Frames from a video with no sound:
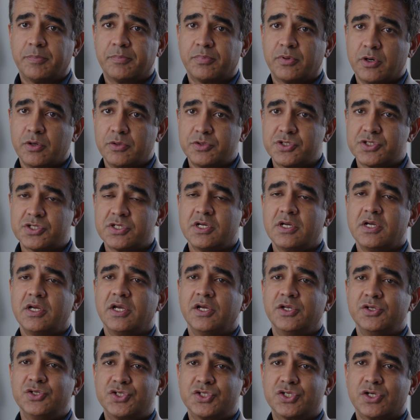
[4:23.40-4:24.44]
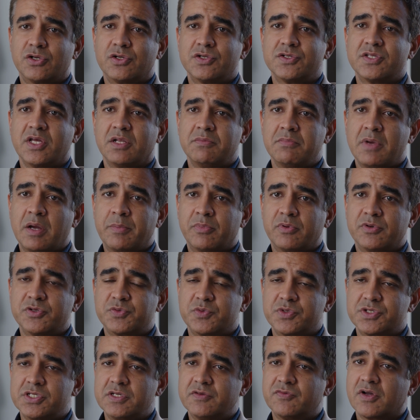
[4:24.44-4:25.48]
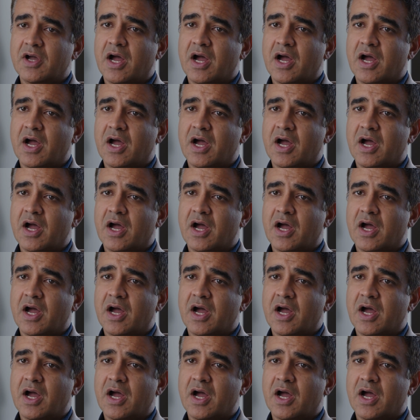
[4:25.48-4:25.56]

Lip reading: approach ensures that members receive